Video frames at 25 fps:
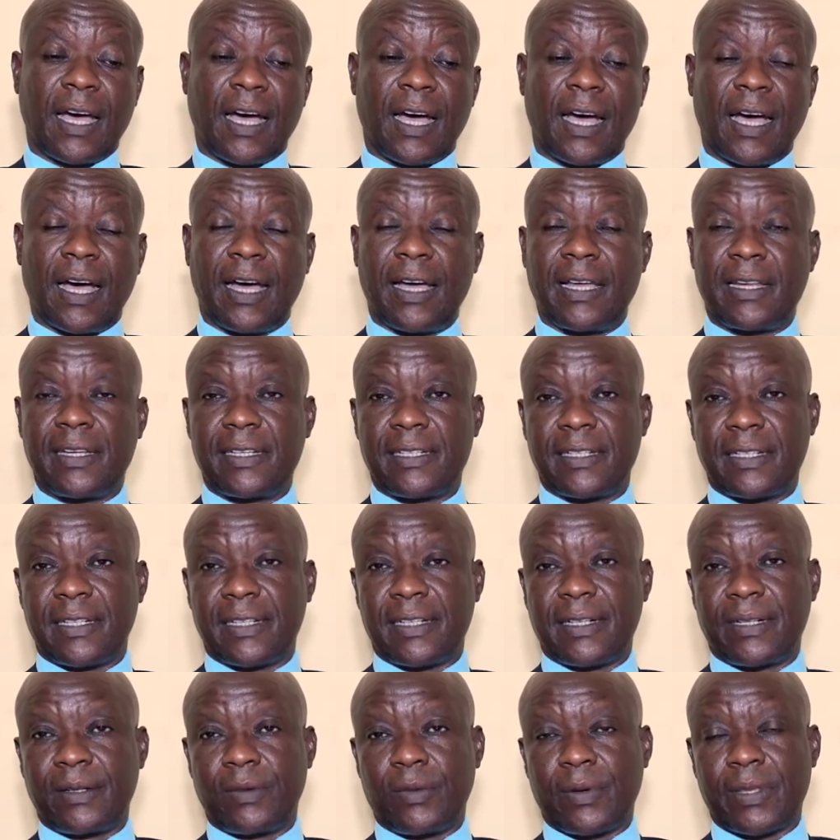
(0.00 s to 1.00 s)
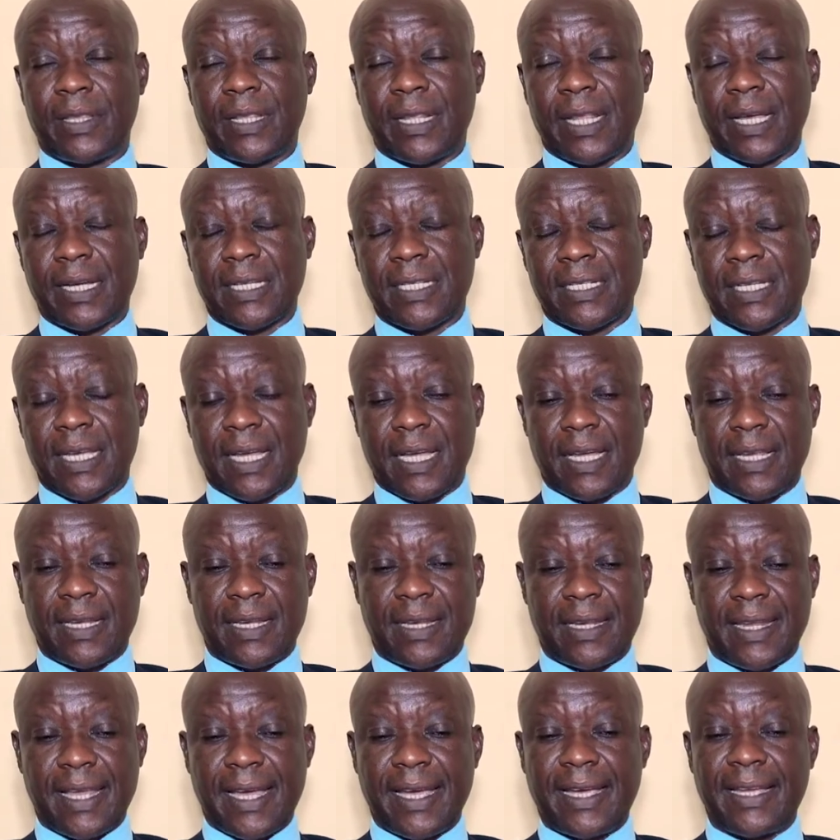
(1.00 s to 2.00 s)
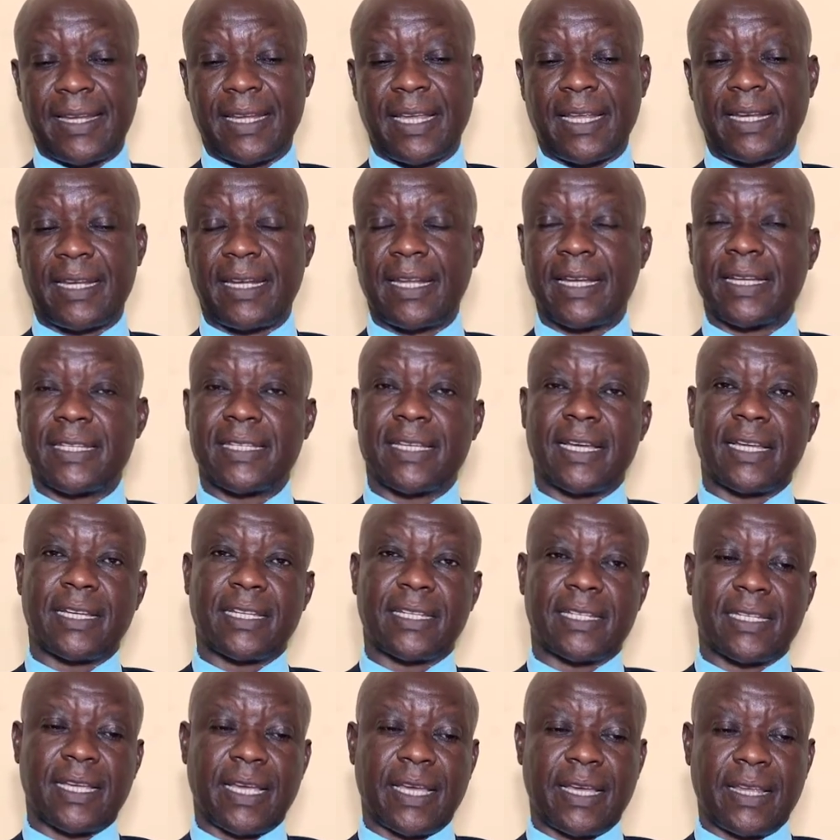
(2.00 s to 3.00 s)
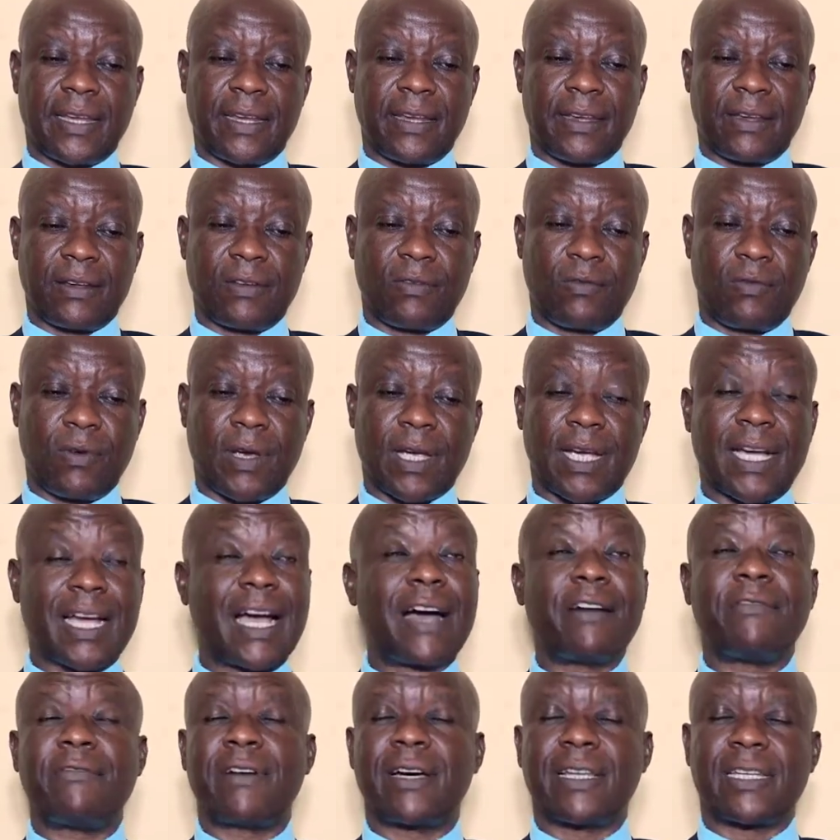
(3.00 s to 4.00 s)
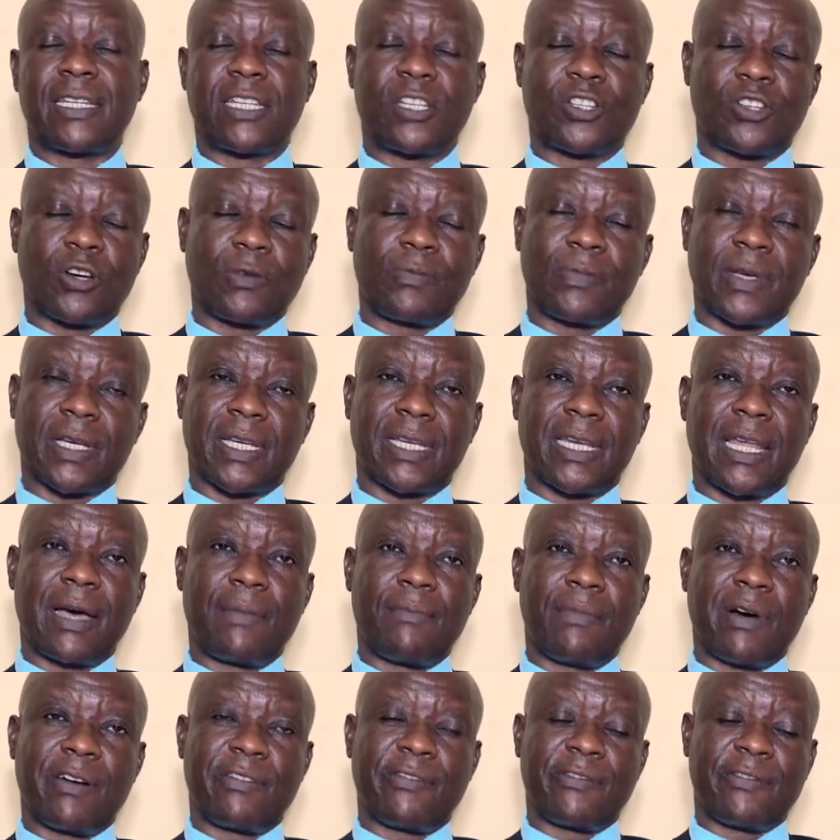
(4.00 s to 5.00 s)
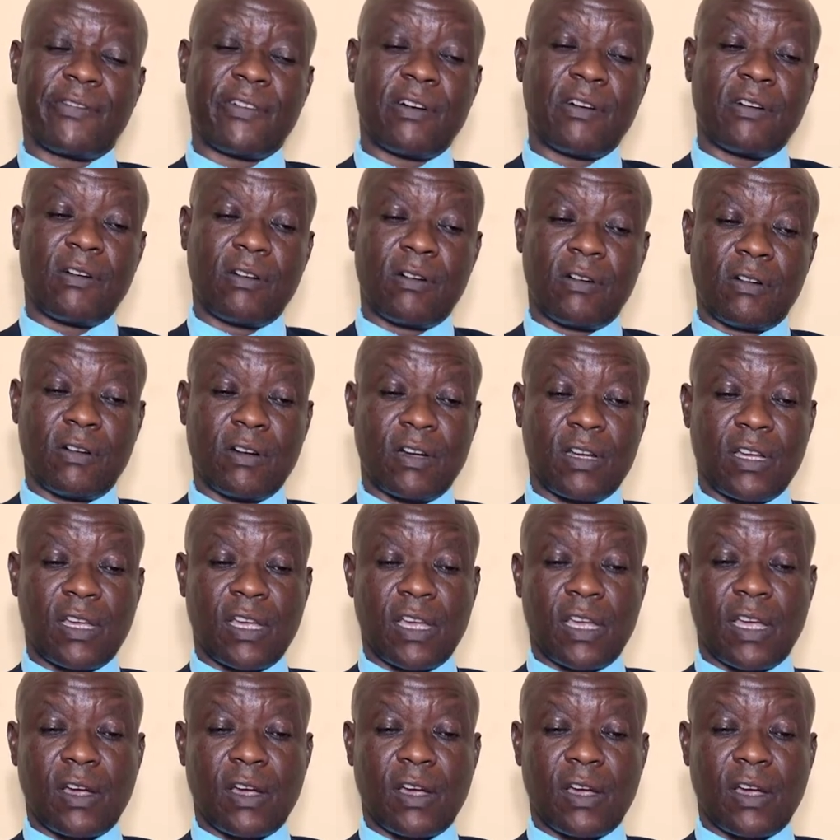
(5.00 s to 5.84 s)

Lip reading: And with lecture 9 and lecture 10, we covered topic number 4,